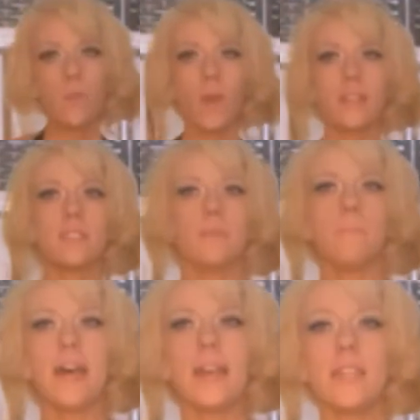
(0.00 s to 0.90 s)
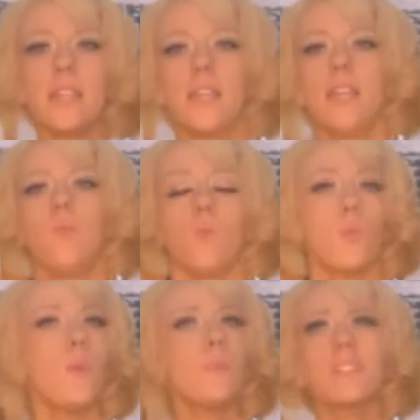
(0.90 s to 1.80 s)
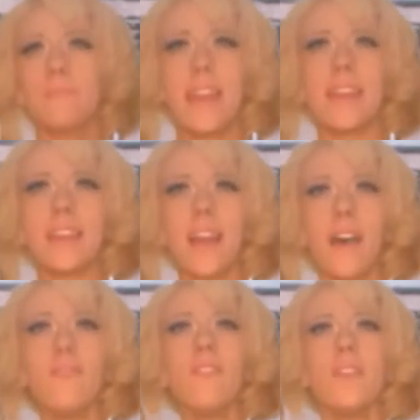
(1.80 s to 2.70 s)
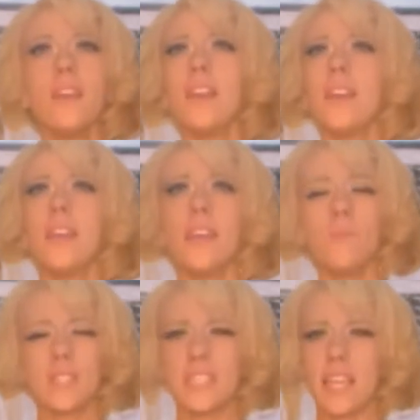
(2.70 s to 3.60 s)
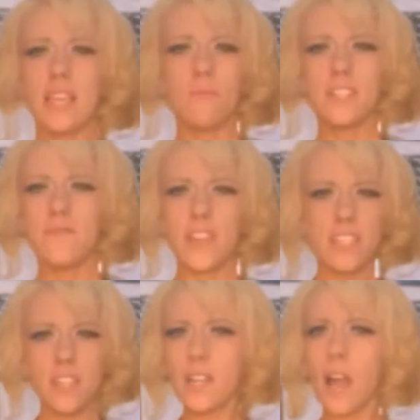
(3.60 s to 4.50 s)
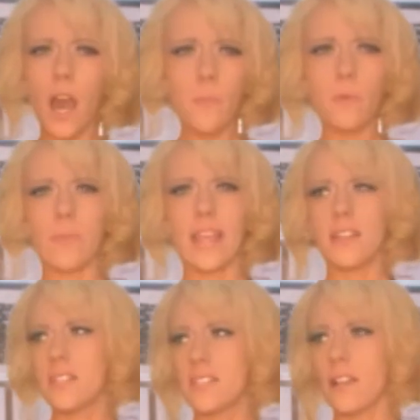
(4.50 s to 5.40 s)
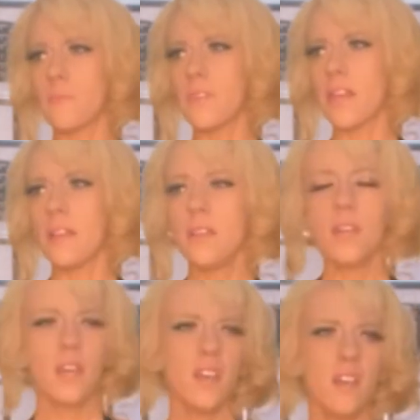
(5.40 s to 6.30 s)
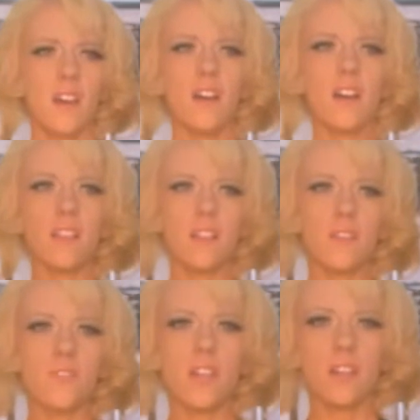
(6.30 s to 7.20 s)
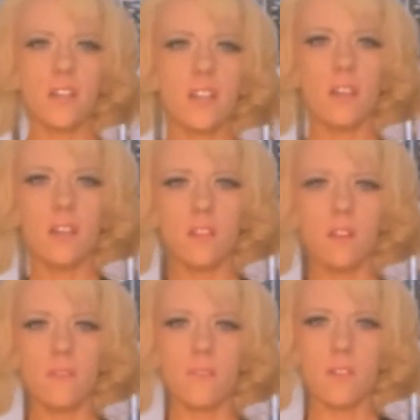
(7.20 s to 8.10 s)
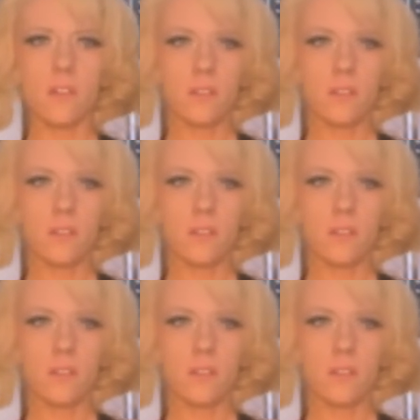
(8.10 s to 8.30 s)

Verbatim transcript: went to bed, when we was making love, it was like he was fixing a carburetor or something. I love you, honey, I love you.